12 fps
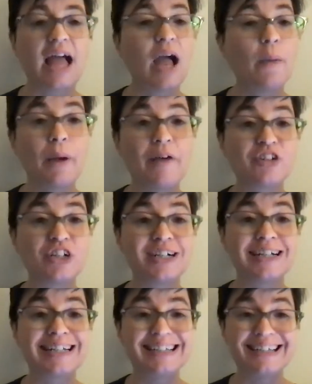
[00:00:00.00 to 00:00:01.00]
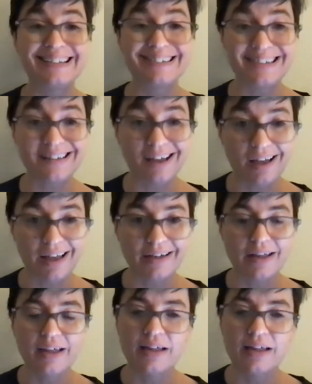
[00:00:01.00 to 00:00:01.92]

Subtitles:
However, it's not.